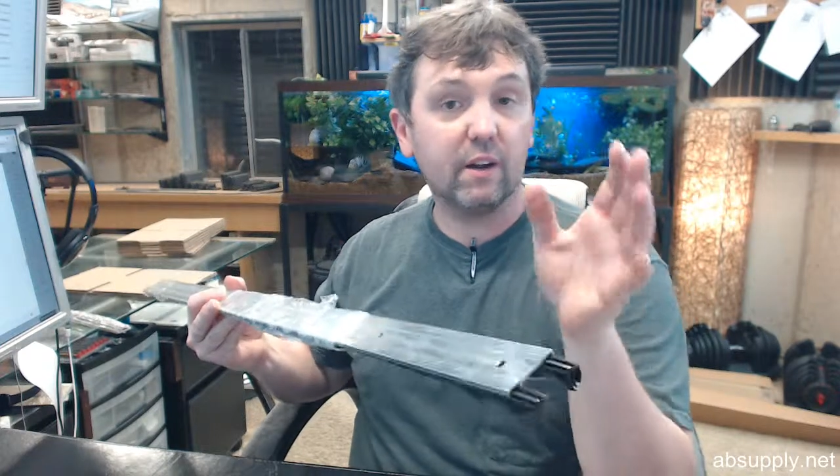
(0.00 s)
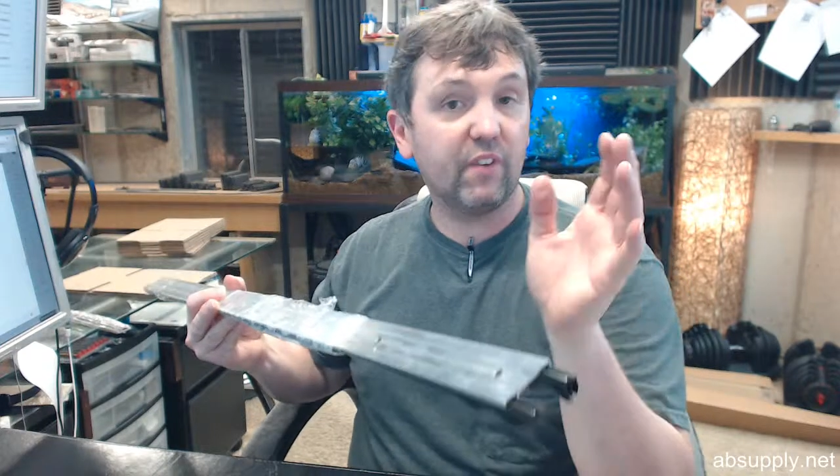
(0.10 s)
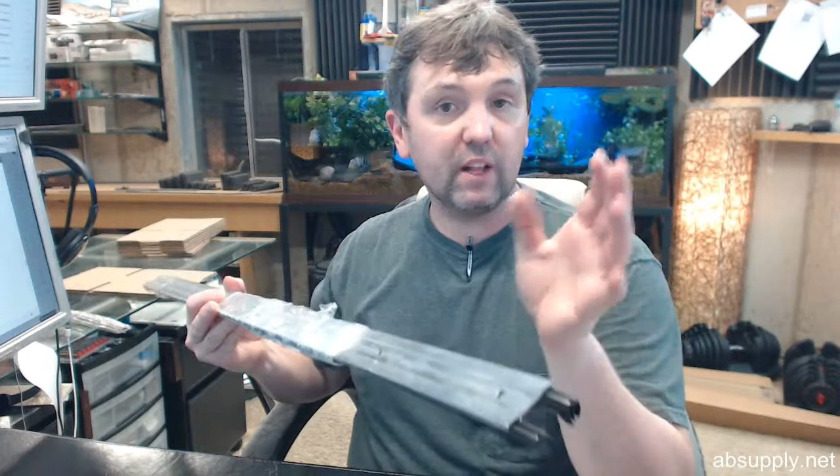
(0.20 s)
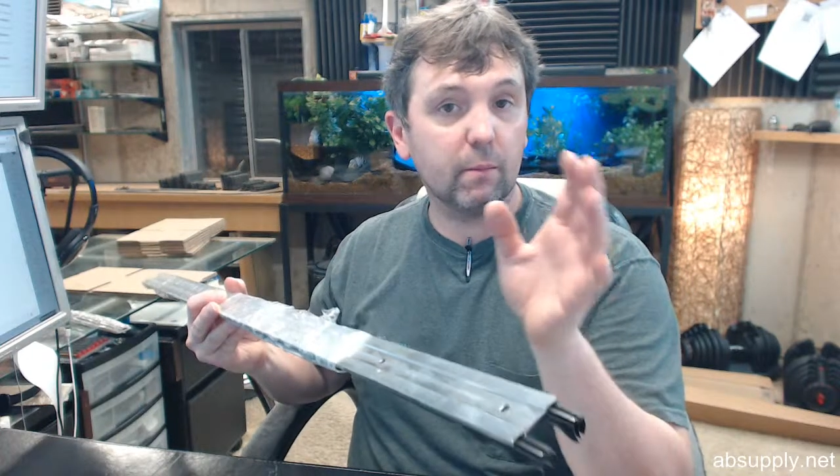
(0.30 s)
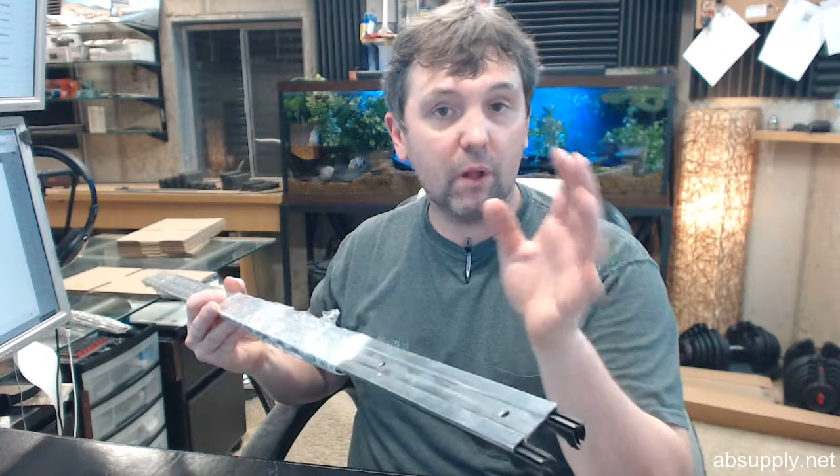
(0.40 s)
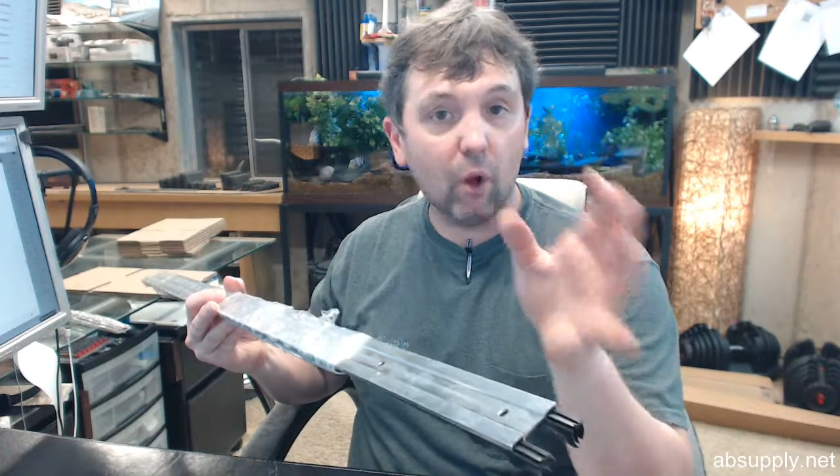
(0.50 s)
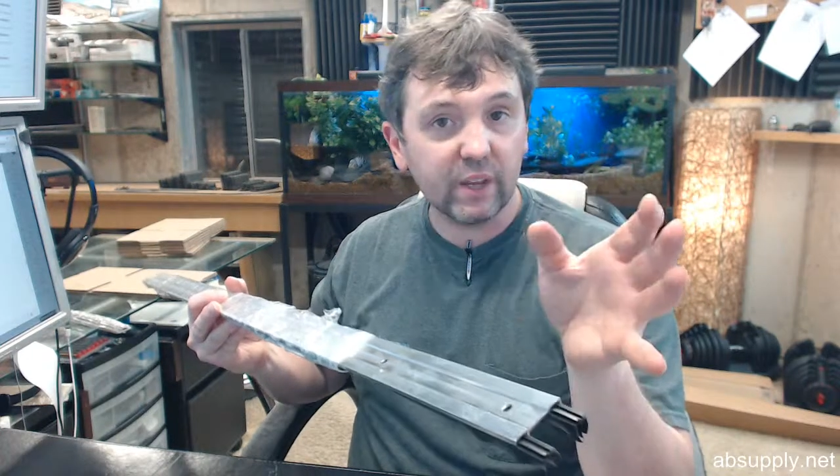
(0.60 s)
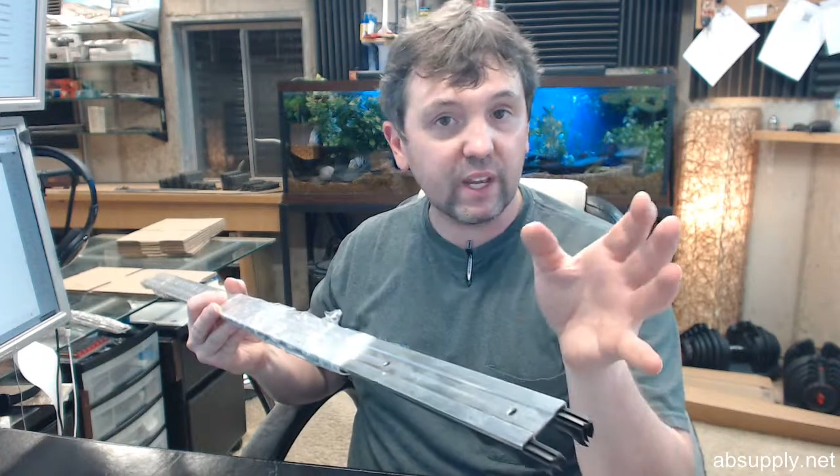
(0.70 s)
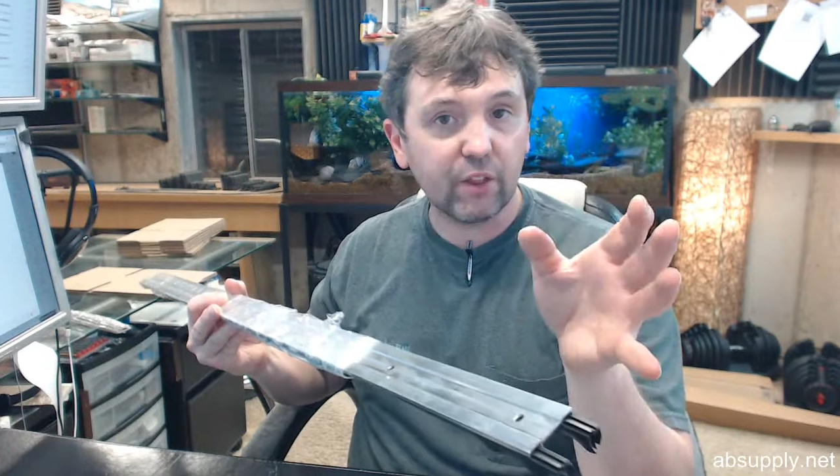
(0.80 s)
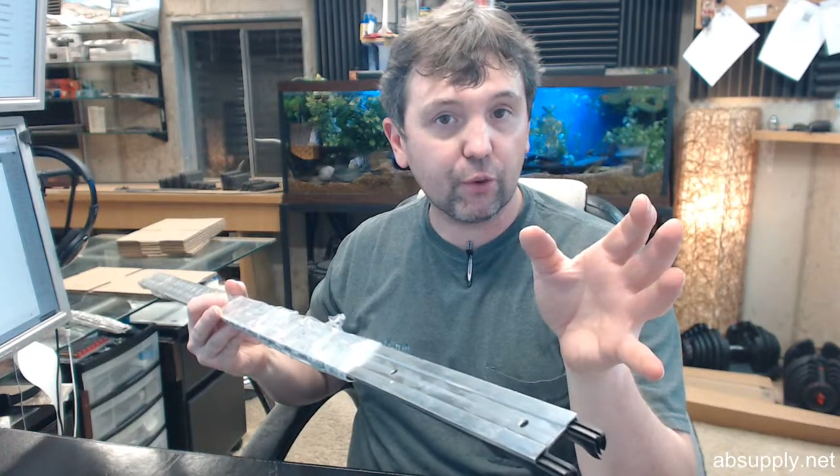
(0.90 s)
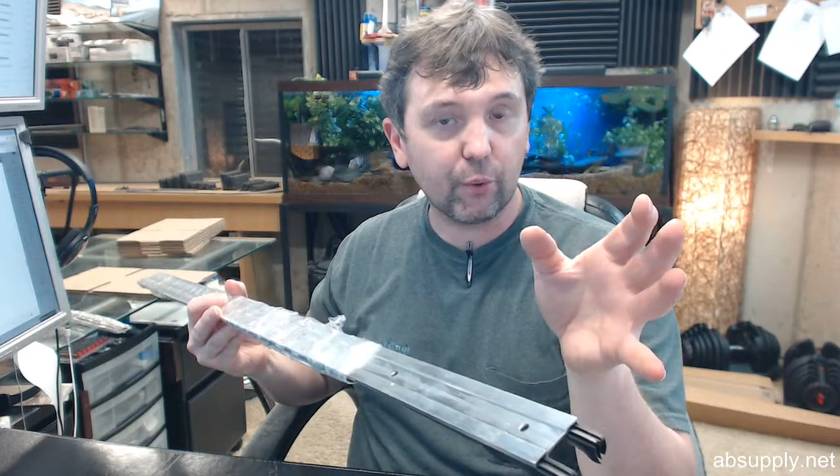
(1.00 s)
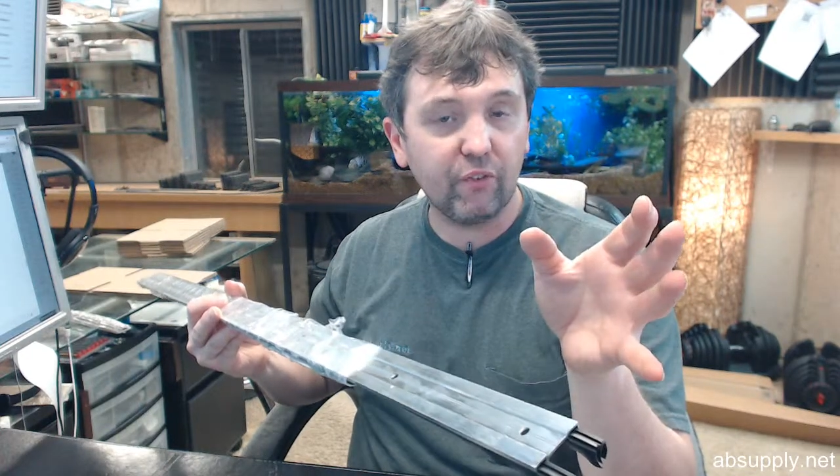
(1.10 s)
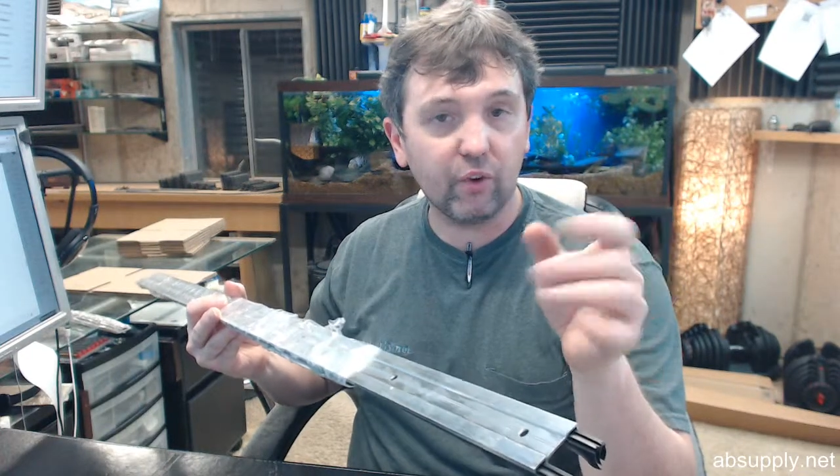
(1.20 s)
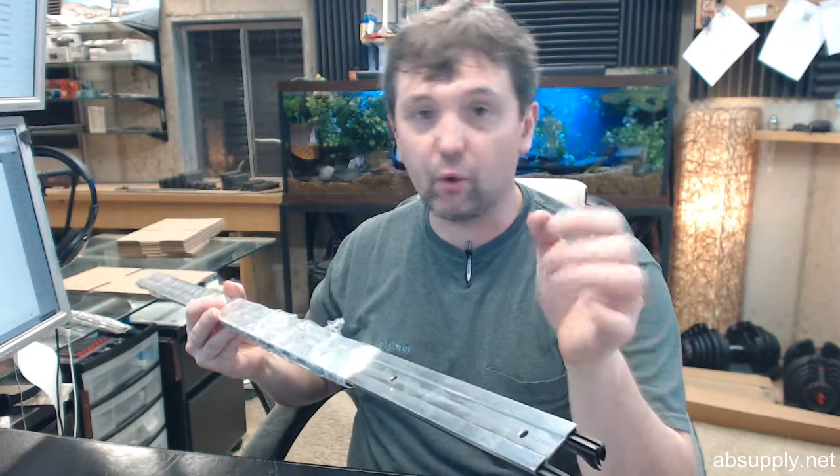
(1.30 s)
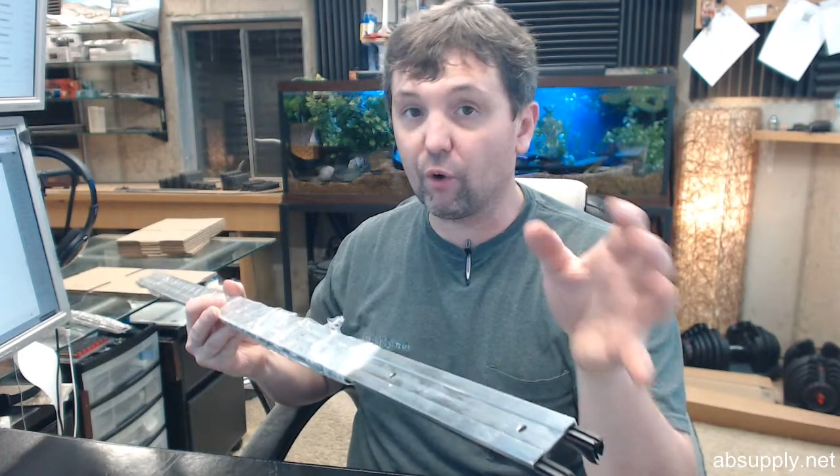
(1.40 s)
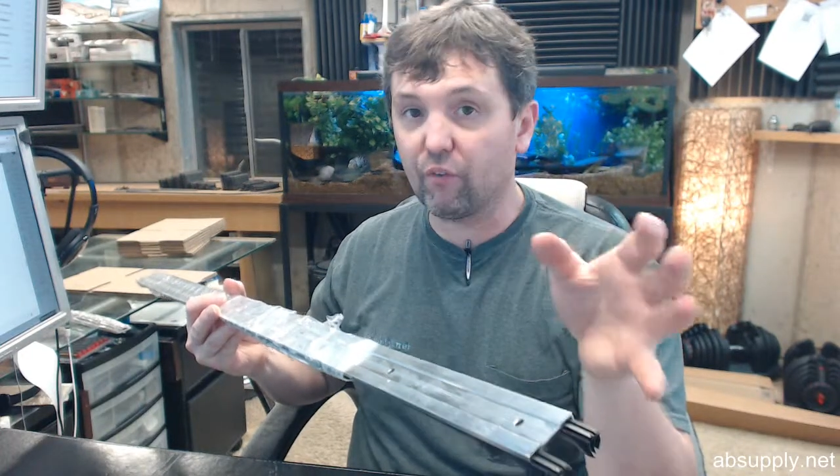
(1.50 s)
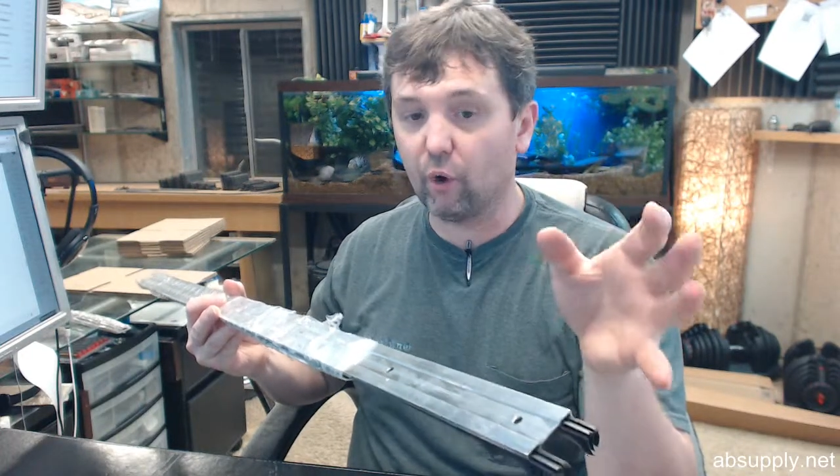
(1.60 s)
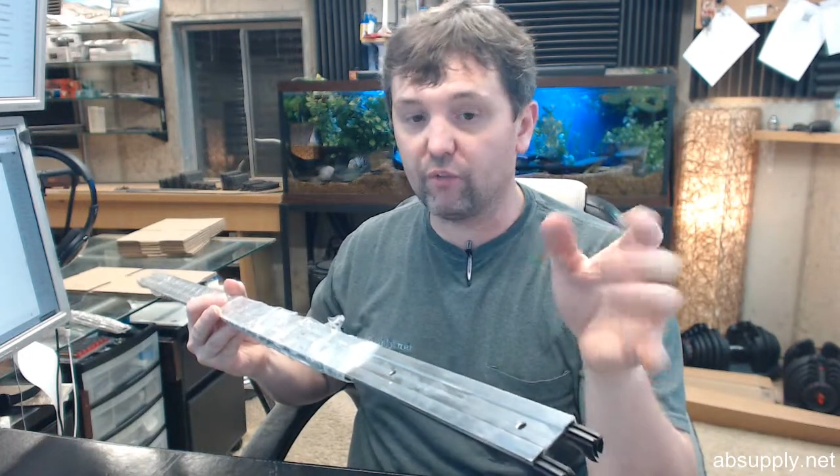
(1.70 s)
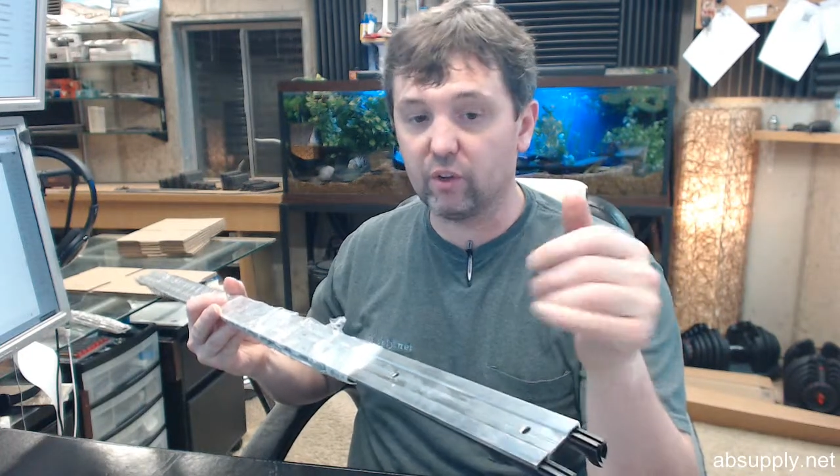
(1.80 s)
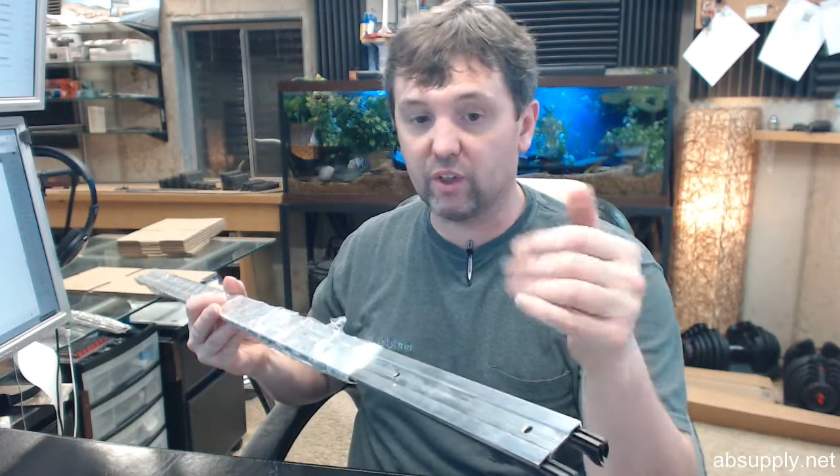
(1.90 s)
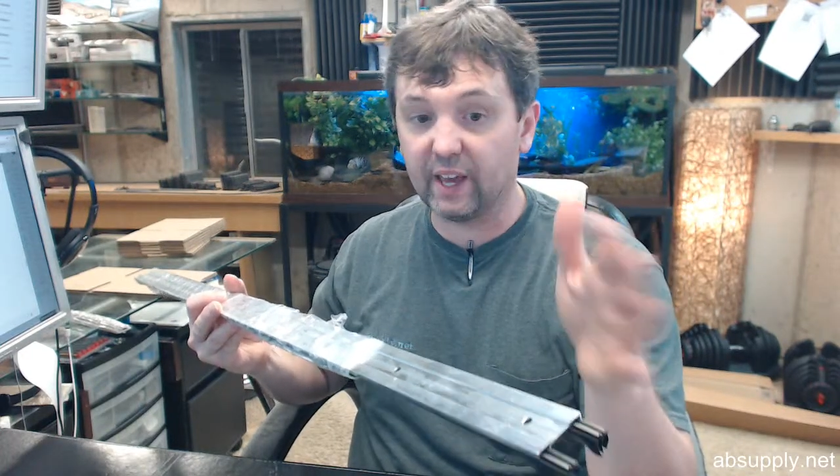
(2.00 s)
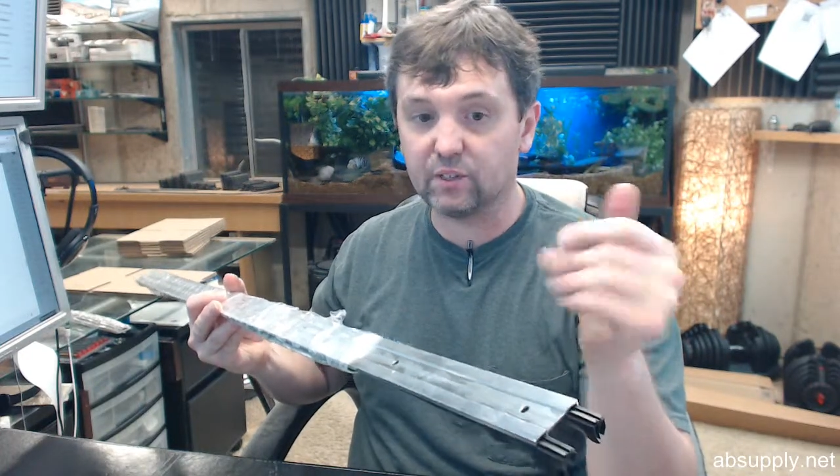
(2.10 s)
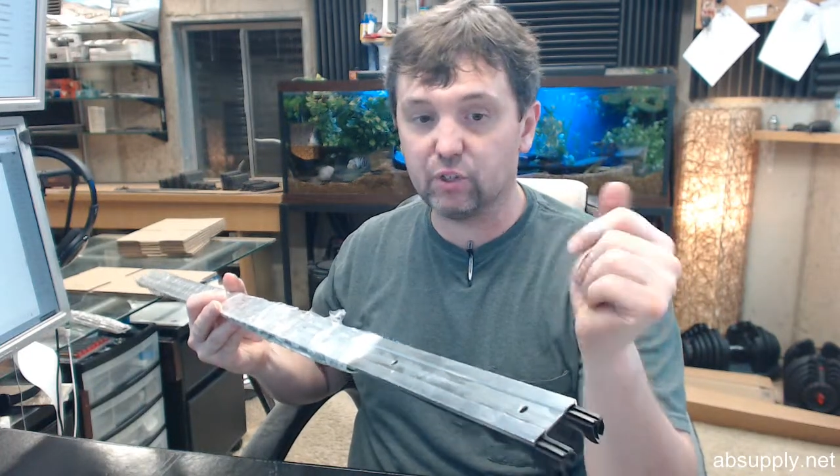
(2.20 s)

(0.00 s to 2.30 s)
available only in 3 foot or 4 foot lengths.